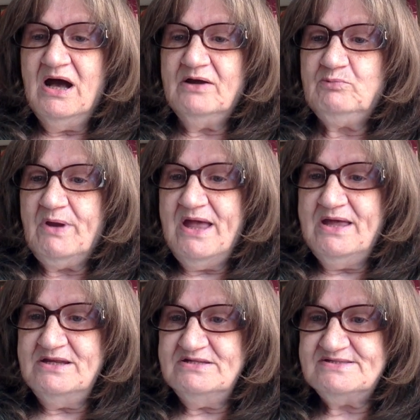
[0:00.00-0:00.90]
I
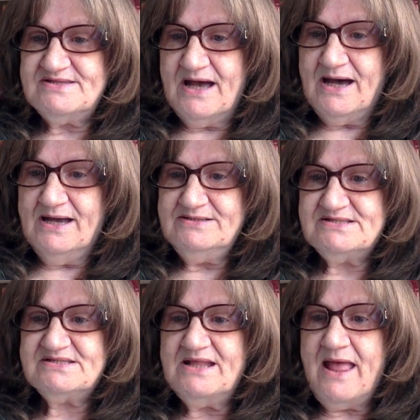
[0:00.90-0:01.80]
ran inside,
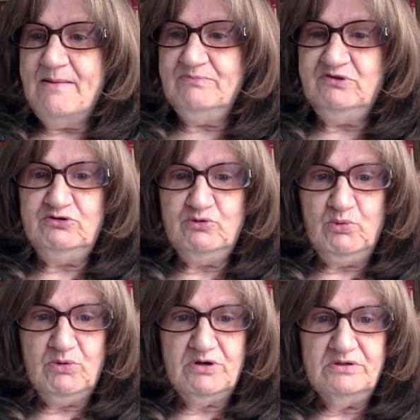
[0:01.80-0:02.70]
slammed the
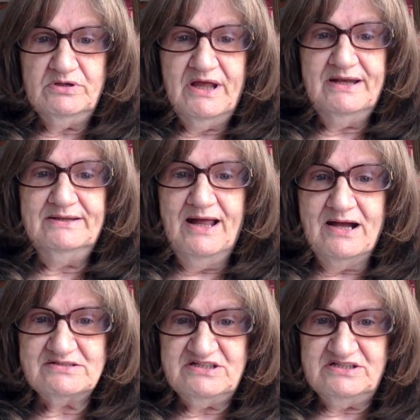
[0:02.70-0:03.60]
door, and
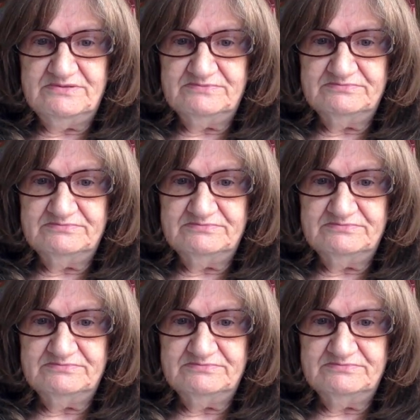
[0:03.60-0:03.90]
locked it.